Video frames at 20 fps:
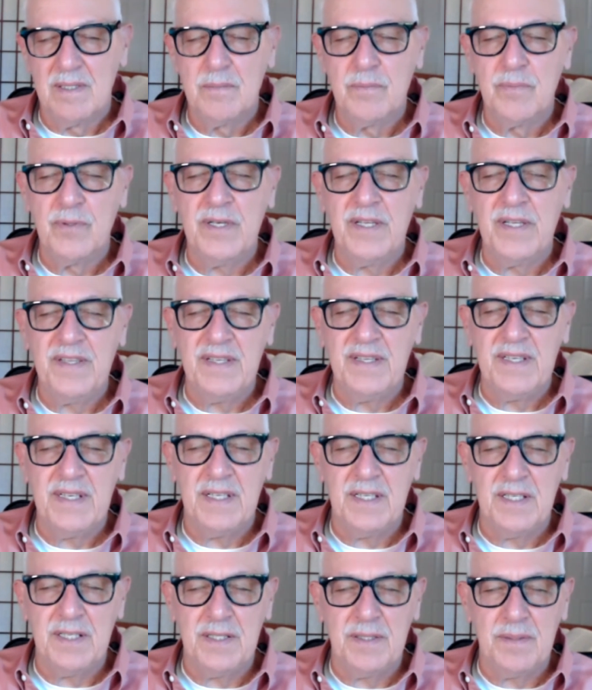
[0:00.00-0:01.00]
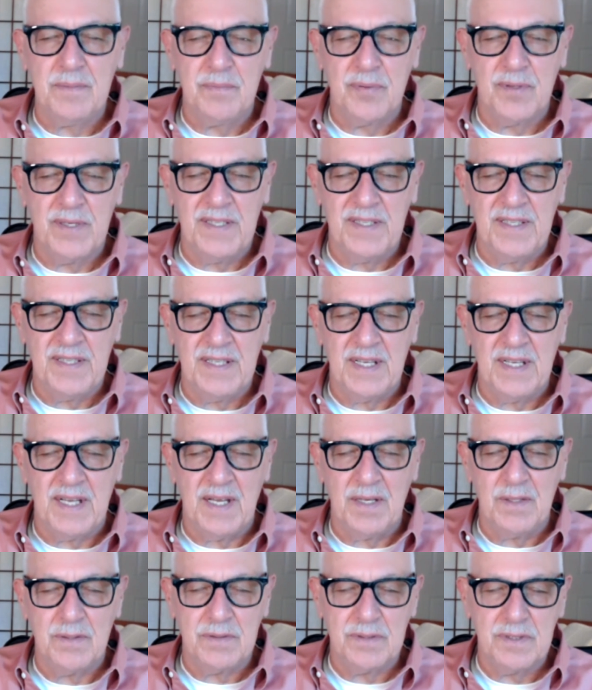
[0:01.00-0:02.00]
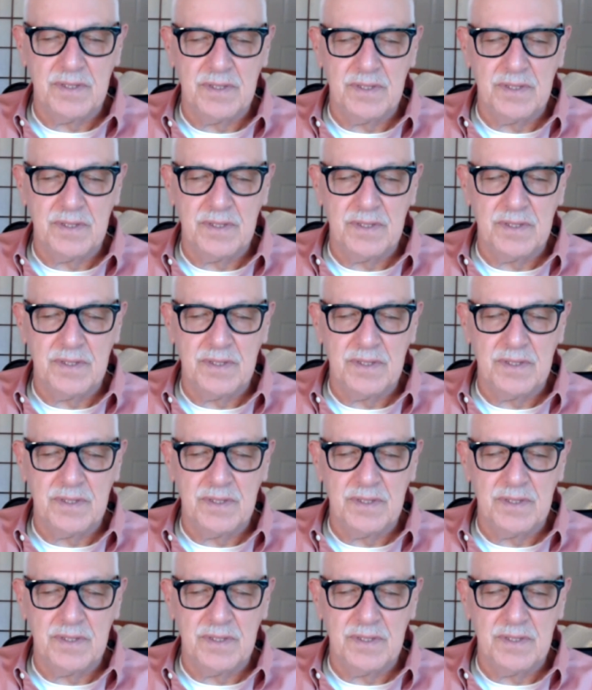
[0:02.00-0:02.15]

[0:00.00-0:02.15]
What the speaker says: Breathing in and breathing out.